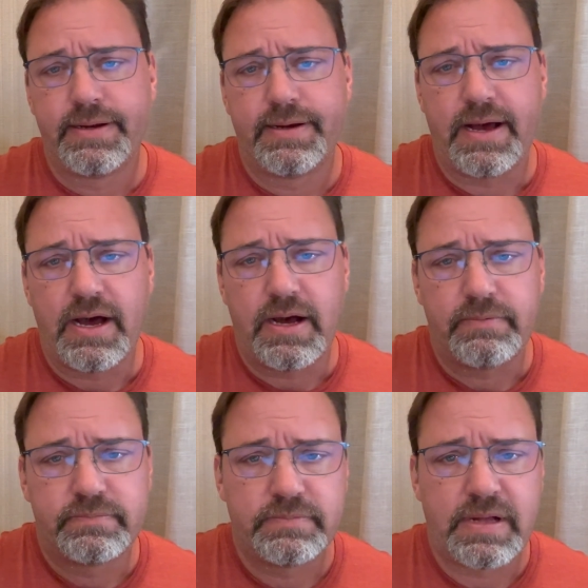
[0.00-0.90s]
uh,
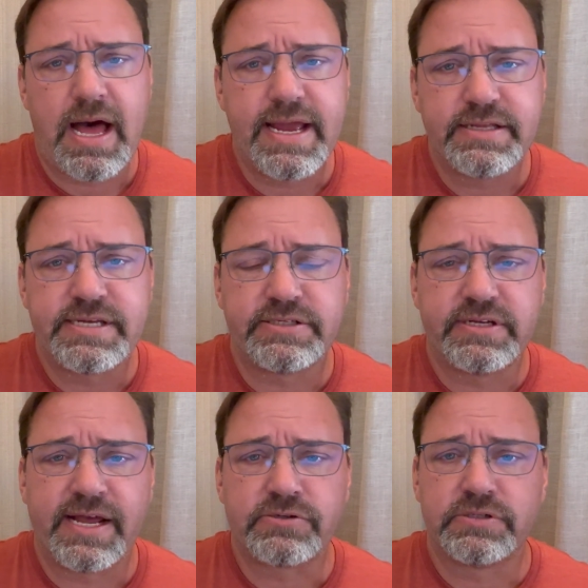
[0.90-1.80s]
high
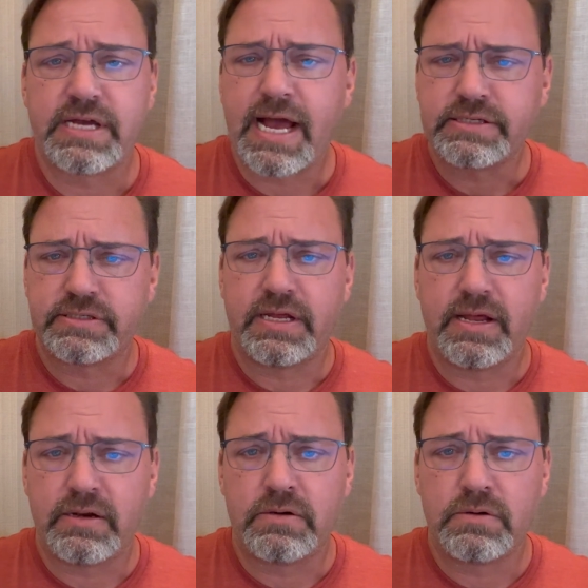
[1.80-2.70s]
intensity exercise,
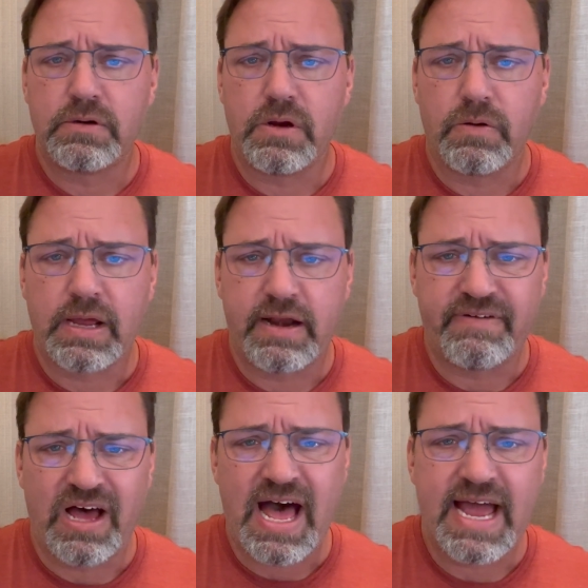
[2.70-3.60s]
and, you know, kind of
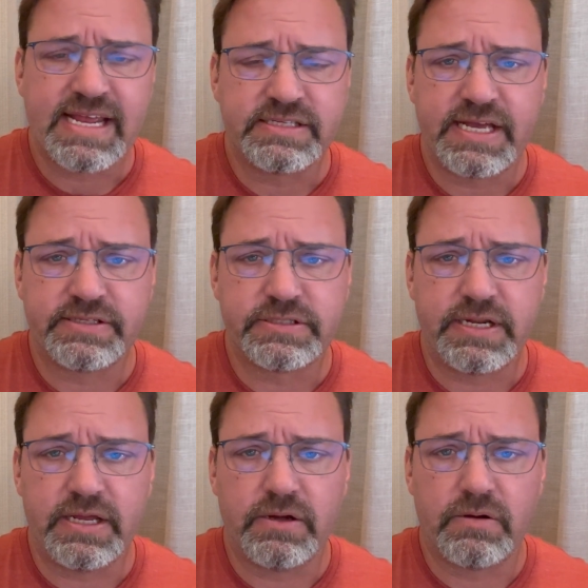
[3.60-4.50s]
a high
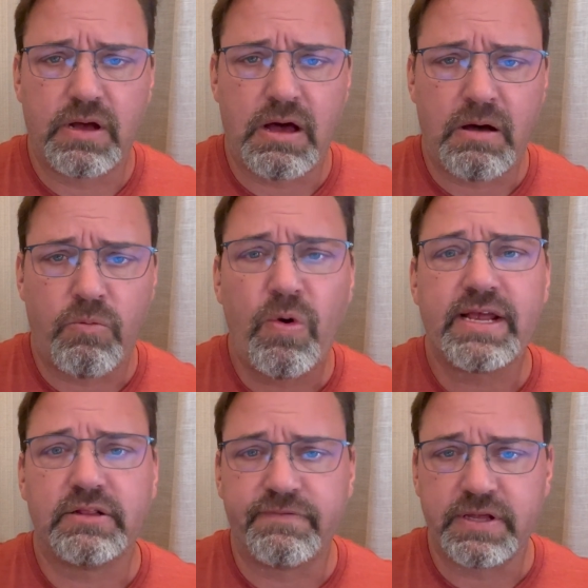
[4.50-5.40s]
intensity uh,
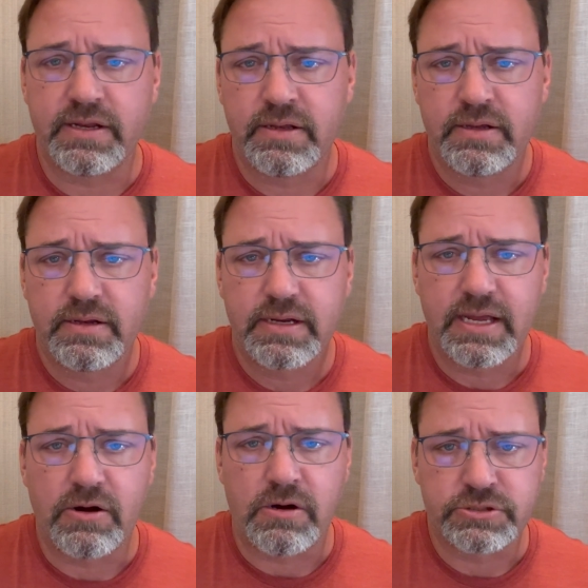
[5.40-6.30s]
weightlifting
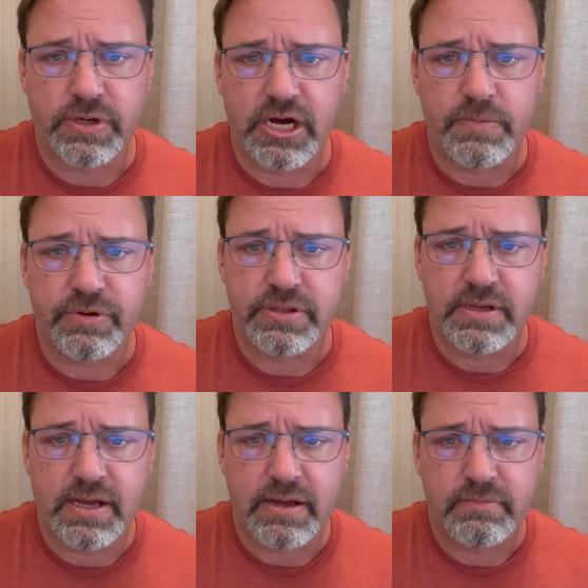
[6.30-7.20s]
can also help with
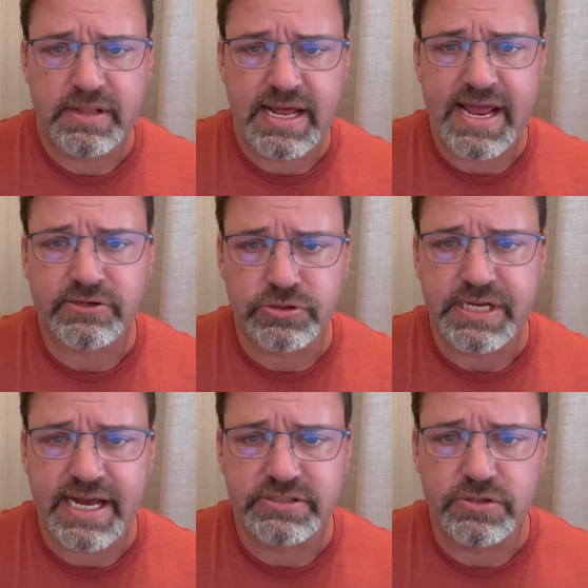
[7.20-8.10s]
uh, that
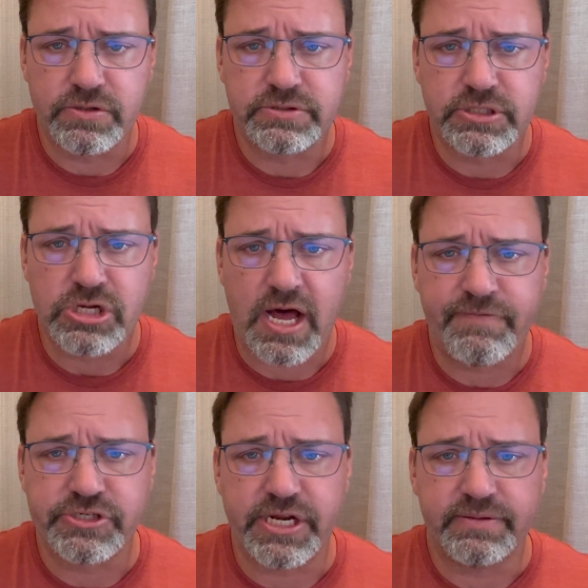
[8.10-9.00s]
exercise induced
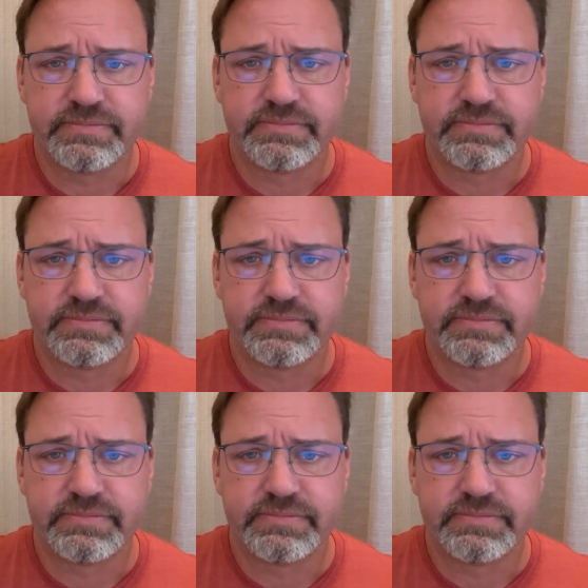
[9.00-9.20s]
autophagy.